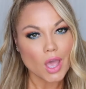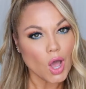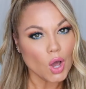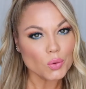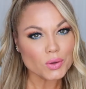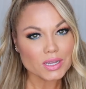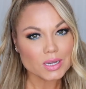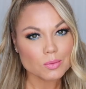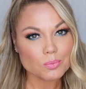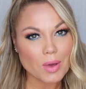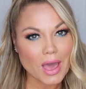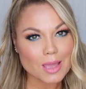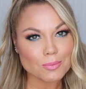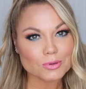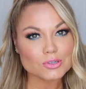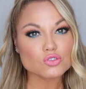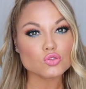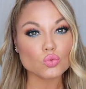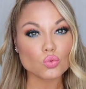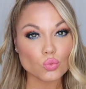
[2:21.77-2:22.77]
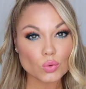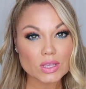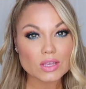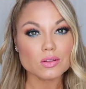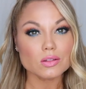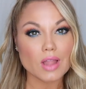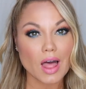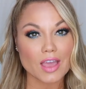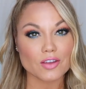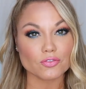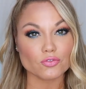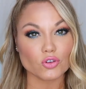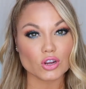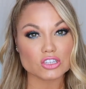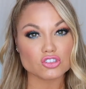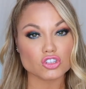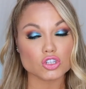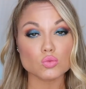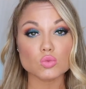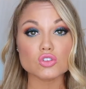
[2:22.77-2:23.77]
Hogan and Piper's real-life
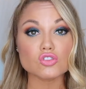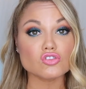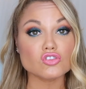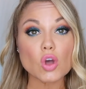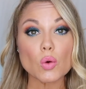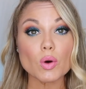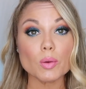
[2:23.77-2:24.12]
friction was so